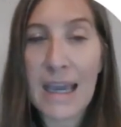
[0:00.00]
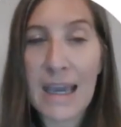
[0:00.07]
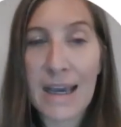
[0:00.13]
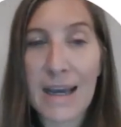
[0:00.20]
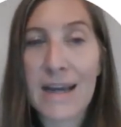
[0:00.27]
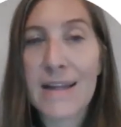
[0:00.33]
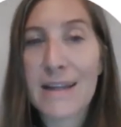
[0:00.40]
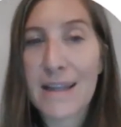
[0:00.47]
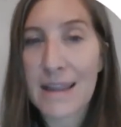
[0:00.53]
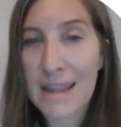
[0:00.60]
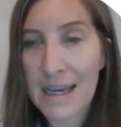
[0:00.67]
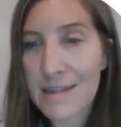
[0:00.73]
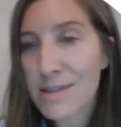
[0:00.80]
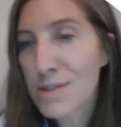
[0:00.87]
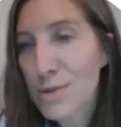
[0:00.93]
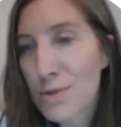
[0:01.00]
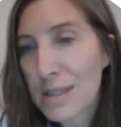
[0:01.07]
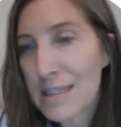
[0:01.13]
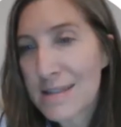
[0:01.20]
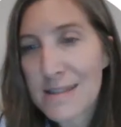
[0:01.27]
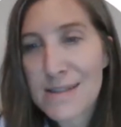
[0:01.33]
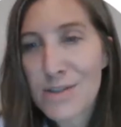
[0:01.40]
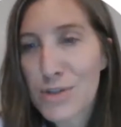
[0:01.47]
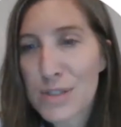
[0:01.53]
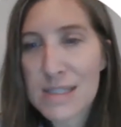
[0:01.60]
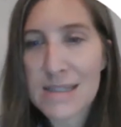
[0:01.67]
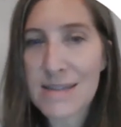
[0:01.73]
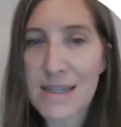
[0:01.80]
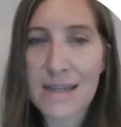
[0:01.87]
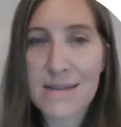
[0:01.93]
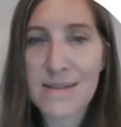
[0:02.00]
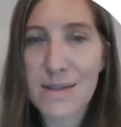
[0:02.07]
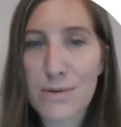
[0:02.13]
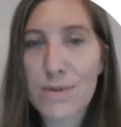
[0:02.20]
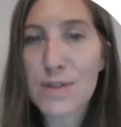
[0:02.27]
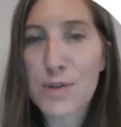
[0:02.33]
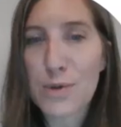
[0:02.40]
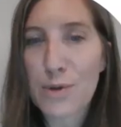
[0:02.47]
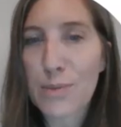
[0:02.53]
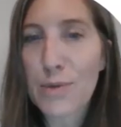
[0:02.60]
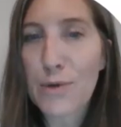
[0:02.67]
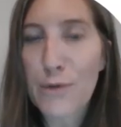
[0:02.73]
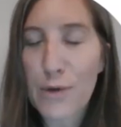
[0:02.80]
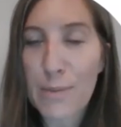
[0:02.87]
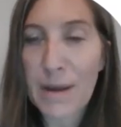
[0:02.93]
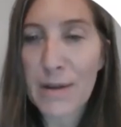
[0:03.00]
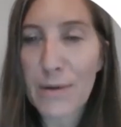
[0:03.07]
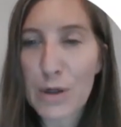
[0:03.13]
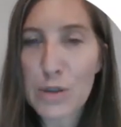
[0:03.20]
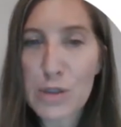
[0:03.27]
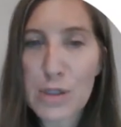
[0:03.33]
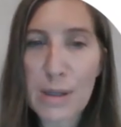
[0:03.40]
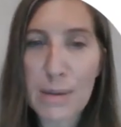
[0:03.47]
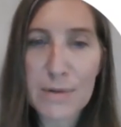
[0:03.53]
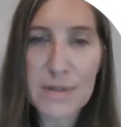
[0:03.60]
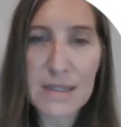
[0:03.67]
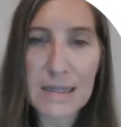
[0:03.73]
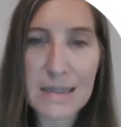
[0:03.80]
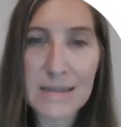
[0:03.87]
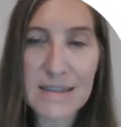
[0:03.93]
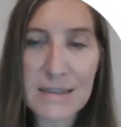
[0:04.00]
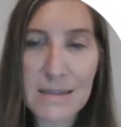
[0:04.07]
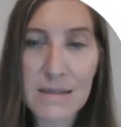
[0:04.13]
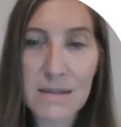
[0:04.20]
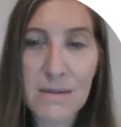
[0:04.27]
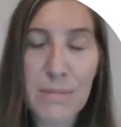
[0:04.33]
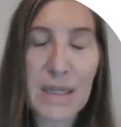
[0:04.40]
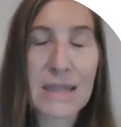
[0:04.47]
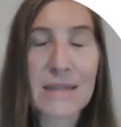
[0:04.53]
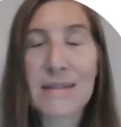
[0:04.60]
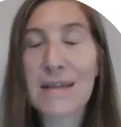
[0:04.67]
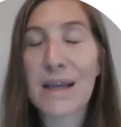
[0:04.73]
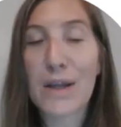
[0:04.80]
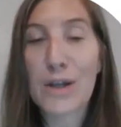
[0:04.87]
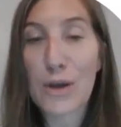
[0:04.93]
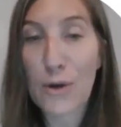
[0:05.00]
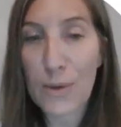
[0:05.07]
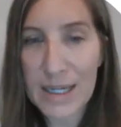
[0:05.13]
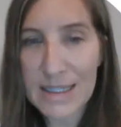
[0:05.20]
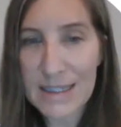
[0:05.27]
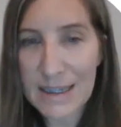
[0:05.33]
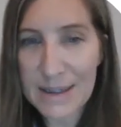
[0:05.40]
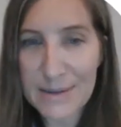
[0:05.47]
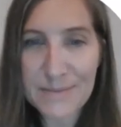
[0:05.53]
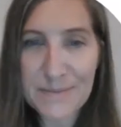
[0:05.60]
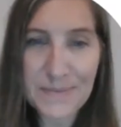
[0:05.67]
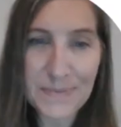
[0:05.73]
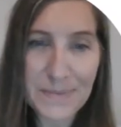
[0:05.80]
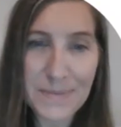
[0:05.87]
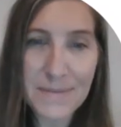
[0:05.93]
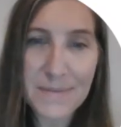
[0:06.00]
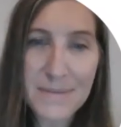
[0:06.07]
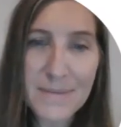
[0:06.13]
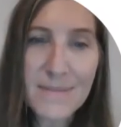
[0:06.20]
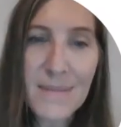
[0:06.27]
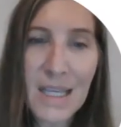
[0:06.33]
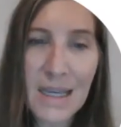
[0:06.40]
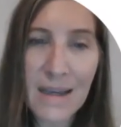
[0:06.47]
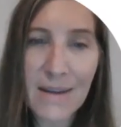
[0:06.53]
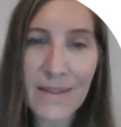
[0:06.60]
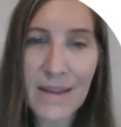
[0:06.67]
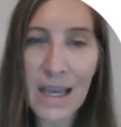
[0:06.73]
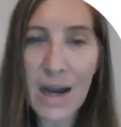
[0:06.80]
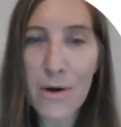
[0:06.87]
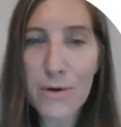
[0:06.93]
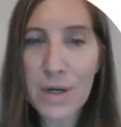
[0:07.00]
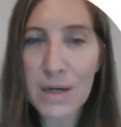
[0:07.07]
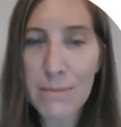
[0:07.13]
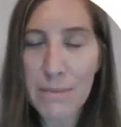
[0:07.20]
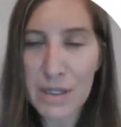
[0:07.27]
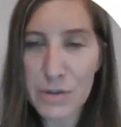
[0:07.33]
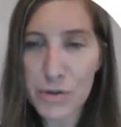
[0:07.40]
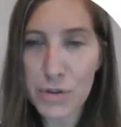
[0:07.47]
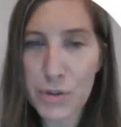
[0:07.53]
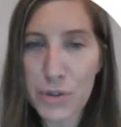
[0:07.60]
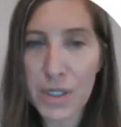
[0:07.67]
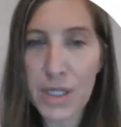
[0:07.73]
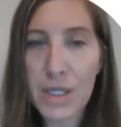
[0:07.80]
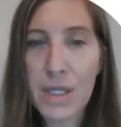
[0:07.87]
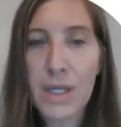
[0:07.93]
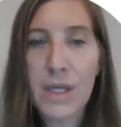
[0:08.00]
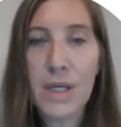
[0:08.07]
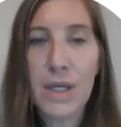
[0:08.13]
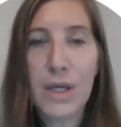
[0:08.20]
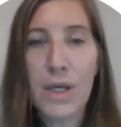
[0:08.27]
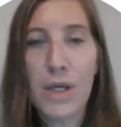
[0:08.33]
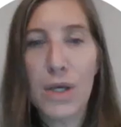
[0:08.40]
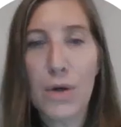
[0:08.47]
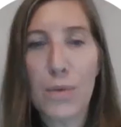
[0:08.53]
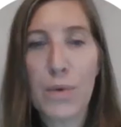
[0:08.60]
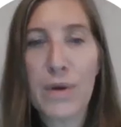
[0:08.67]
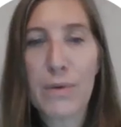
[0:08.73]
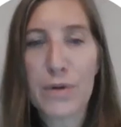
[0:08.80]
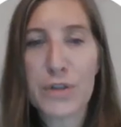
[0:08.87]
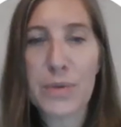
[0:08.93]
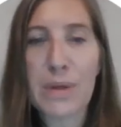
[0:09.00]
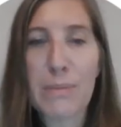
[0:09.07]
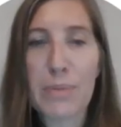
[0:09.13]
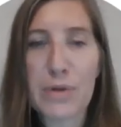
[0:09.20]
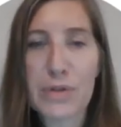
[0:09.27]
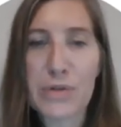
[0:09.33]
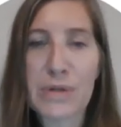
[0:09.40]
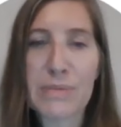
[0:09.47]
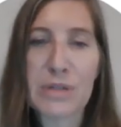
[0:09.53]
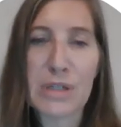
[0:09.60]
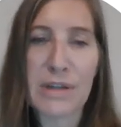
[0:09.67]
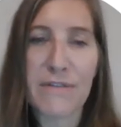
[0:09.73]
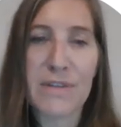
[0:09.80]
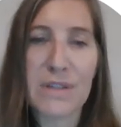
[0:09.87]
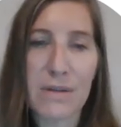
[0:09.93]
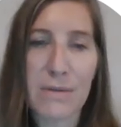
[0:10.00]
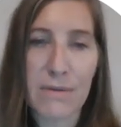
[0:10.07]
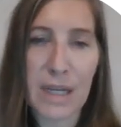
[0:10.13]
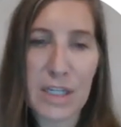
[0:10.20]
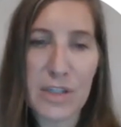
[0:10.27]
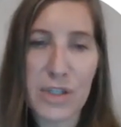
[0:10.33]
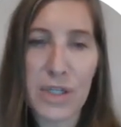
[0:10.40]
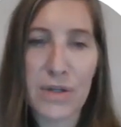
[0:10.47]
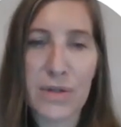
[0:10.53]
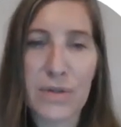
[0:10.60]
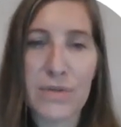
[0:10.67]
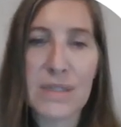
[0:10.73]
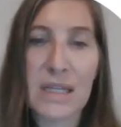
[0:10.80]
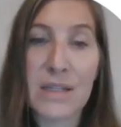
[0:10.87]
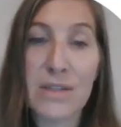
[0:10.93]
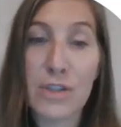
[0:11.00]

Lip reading: And this is just the test that was suitable for my large sample sizes because I had no idea. And the outcome measured, we were doing prescription to visit ratios